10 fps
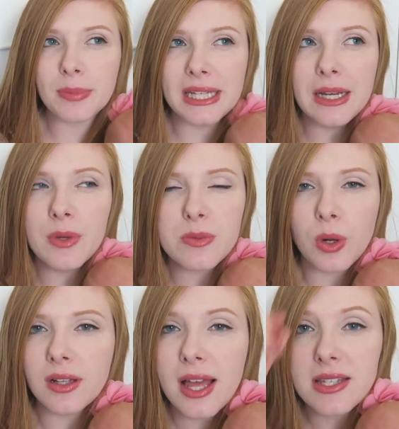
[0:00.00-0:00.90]
The bleeding was
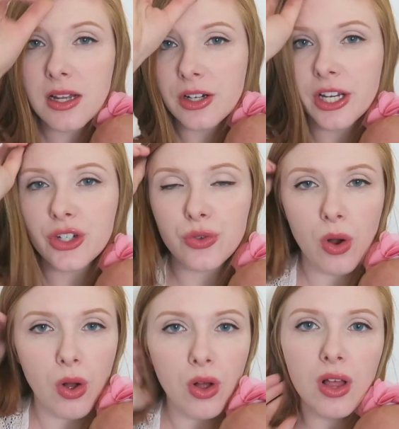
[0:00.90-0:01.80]
more or less under
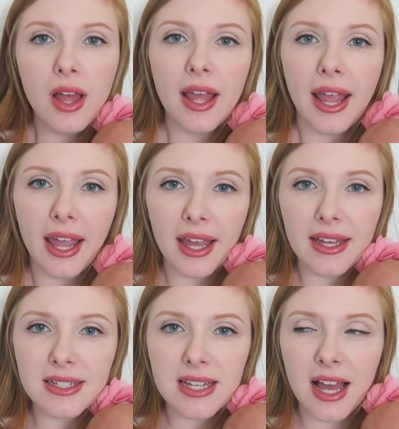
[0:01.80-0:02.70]
control
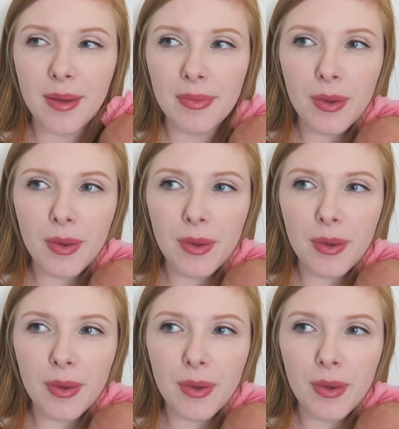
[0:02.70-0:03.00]
and um,